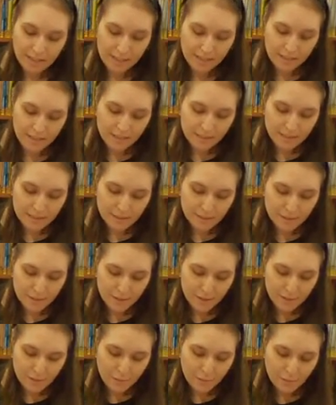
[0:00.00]
and this is
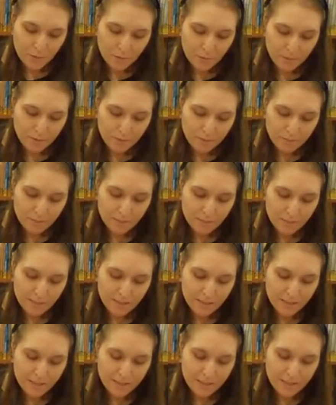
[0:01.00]
very important
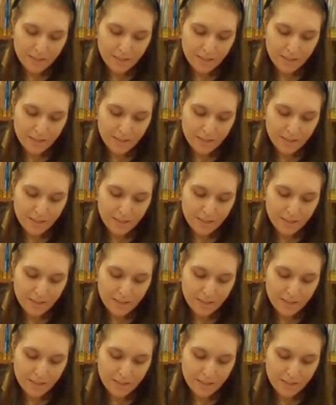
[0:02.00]
because